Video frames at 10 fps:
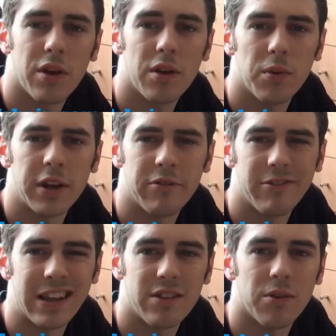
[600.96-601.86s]
thing that we didn't
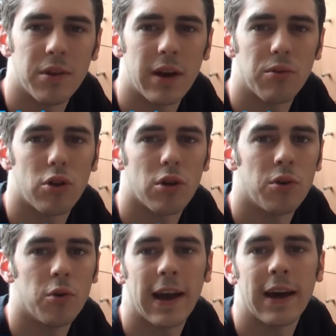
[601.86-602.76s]
really do and that was show
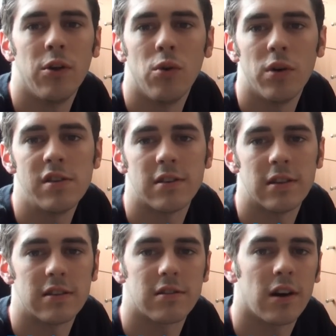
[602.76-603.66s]
you how
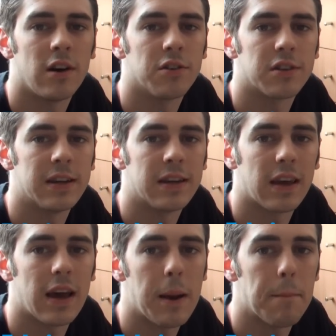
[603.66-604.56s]
noisy this card can
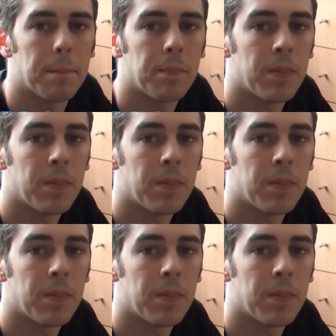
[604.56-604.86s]
get.